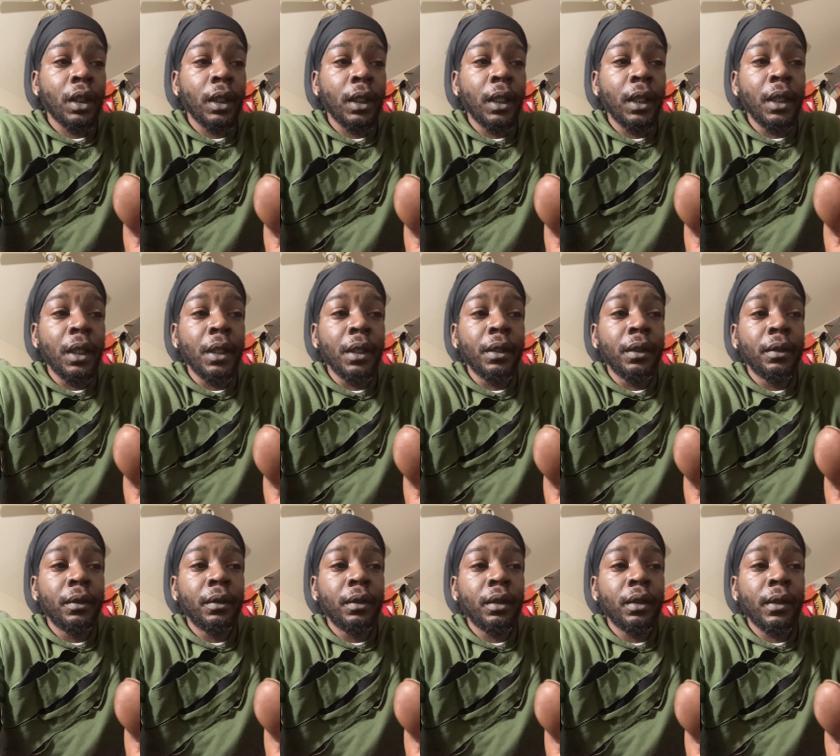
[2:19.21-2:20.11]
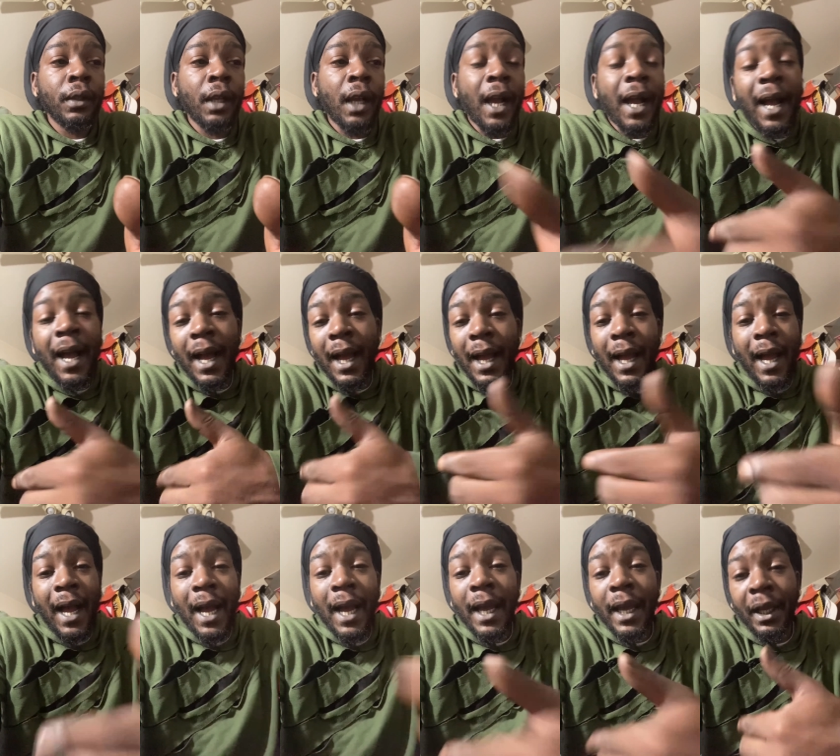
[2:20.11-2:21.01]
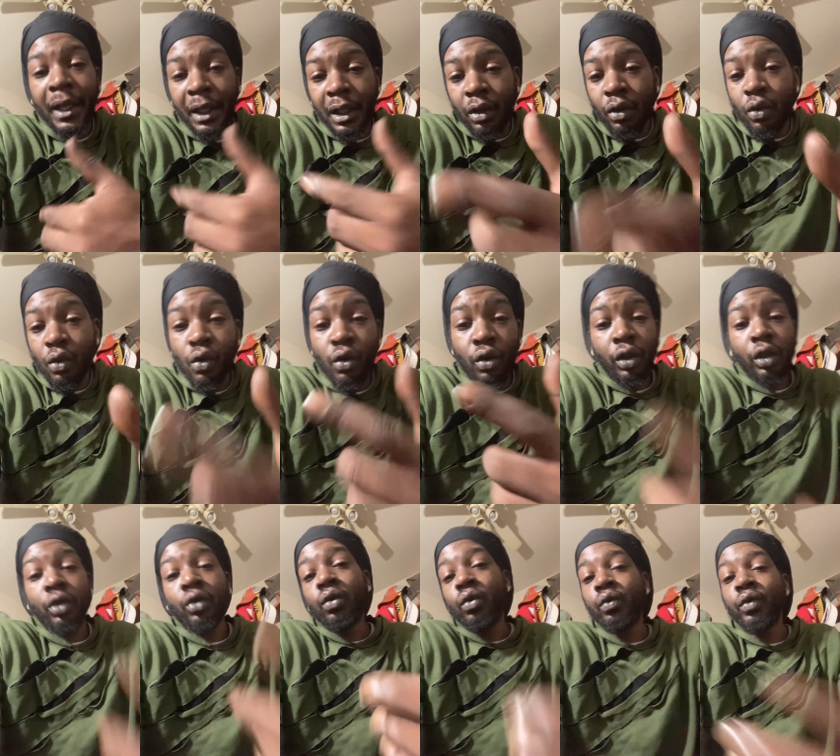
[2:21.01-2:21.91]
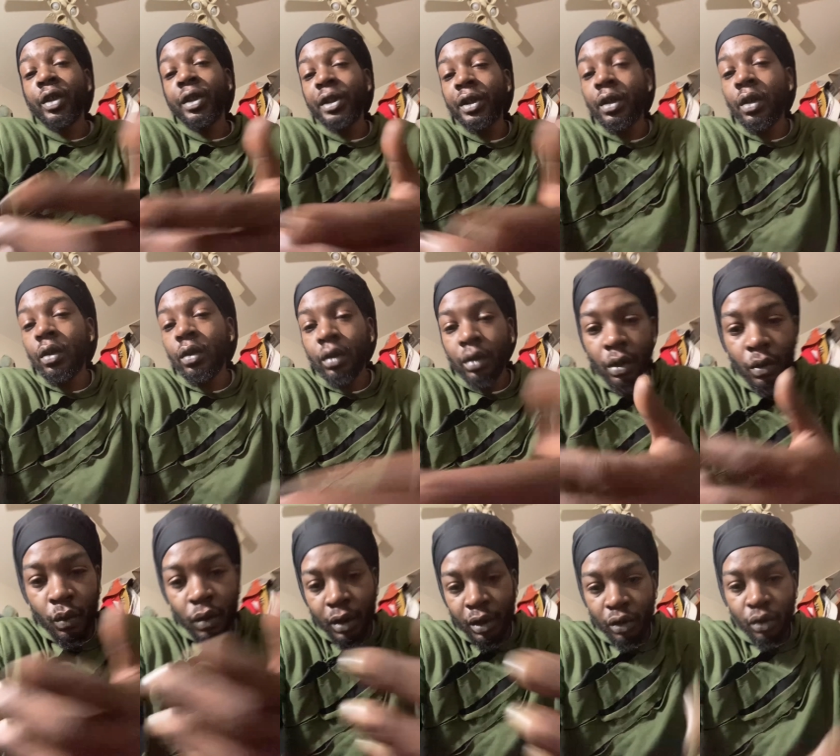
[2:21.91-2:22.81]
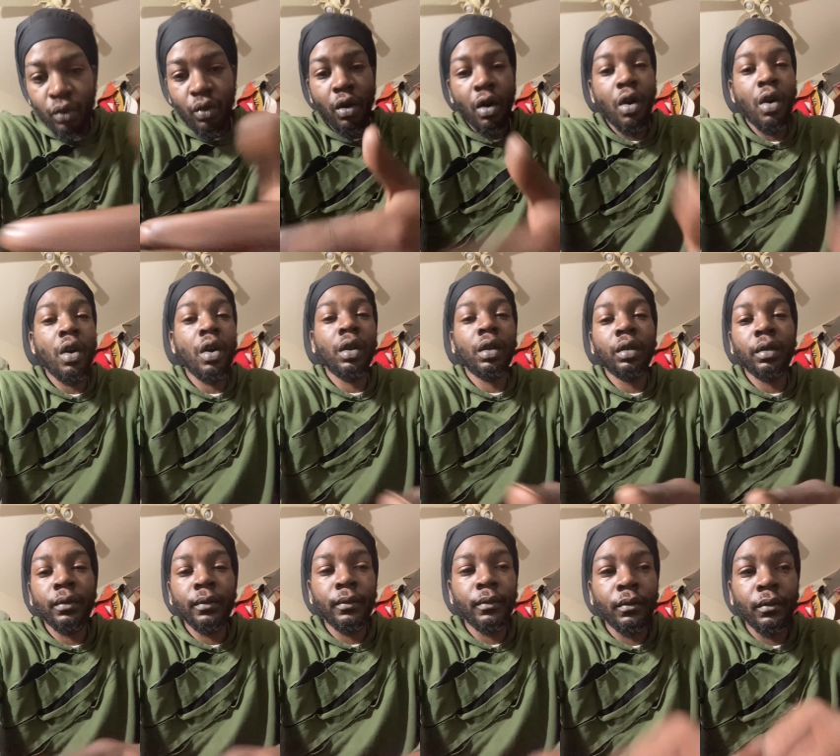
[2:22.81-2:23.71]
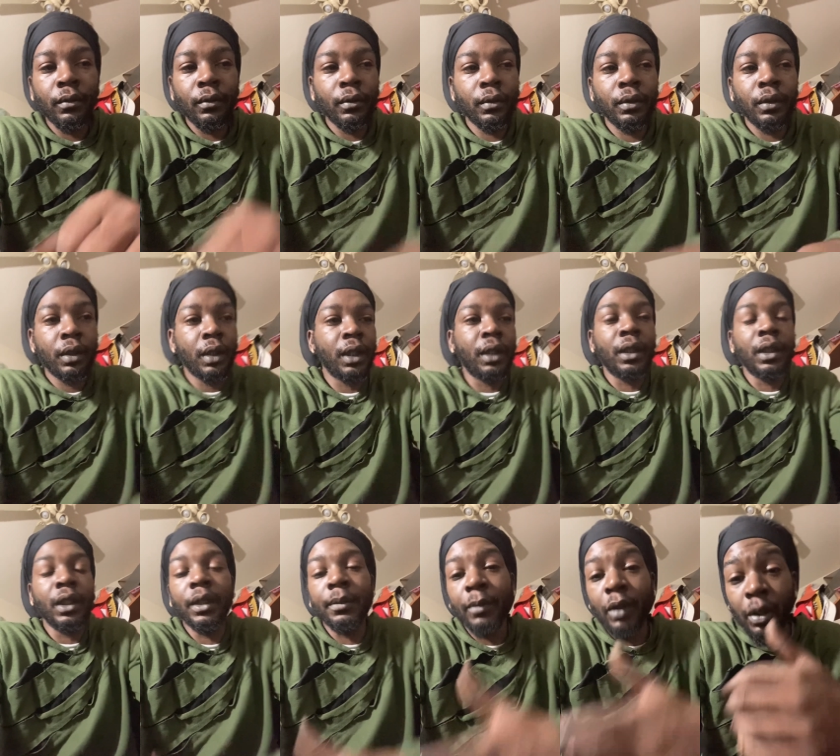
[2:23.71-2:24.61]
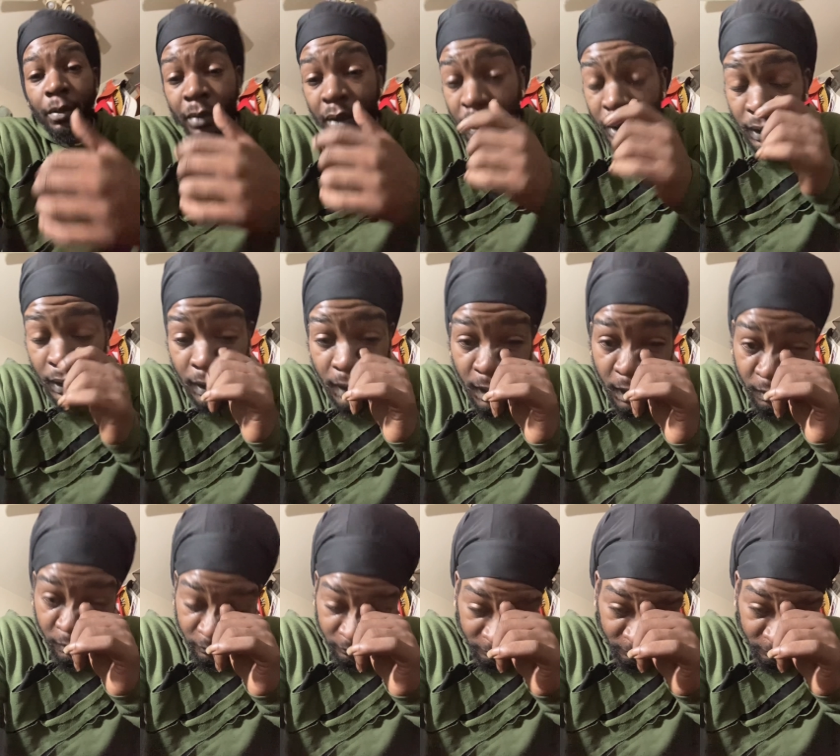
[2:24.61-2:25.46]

and I or you really don't know where you are at this moment in your life.